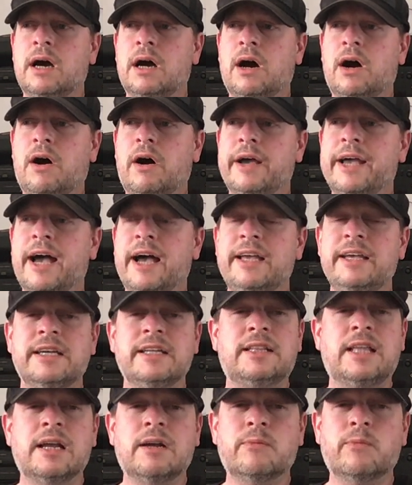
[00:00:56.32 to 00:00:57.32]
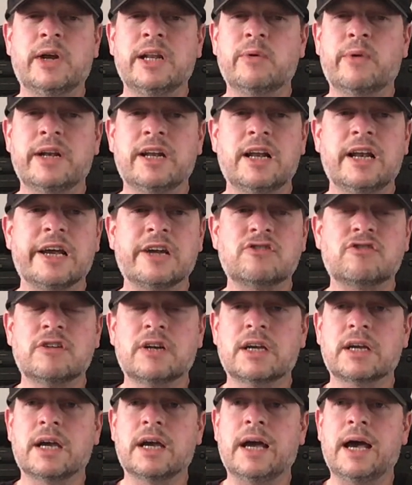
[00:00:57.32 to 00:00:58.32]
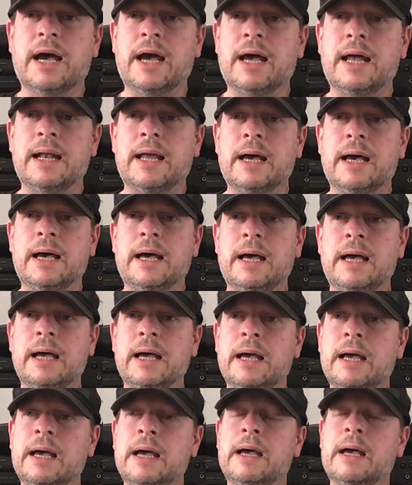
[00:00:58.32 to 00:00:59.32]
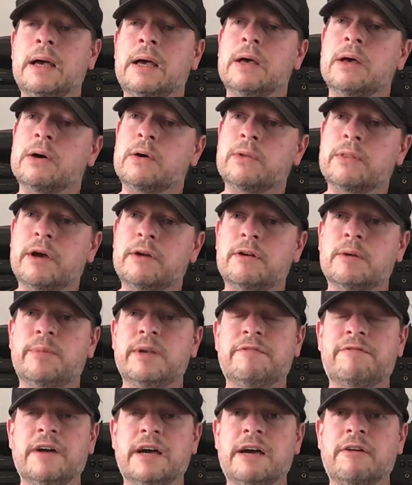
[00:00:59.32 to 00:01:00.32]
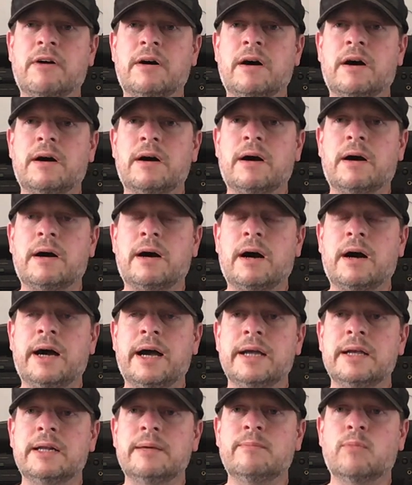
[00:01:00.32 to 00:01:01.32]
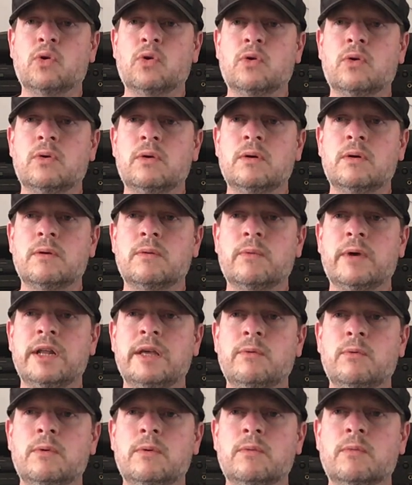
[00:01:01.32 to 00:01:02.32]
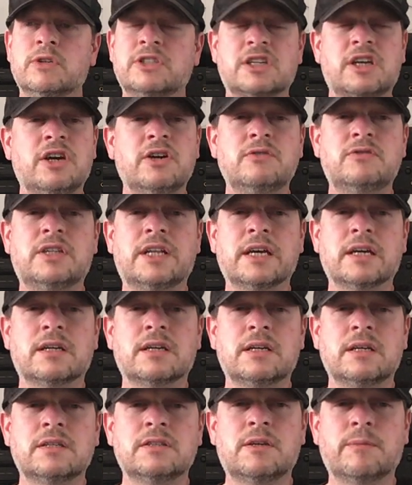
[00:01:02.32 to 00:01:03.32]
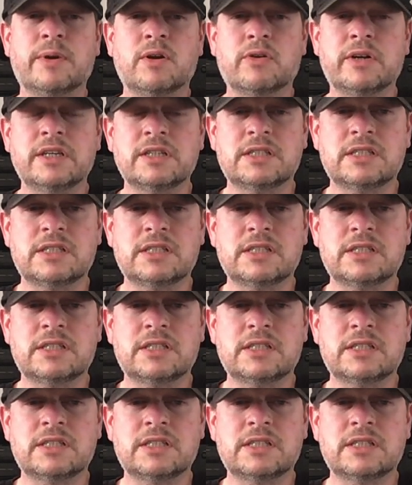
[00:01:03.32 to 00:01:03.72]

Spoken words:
I hated Dylan when he went electric, and although to be fair, I hated him more when he was acoustic, to be honest.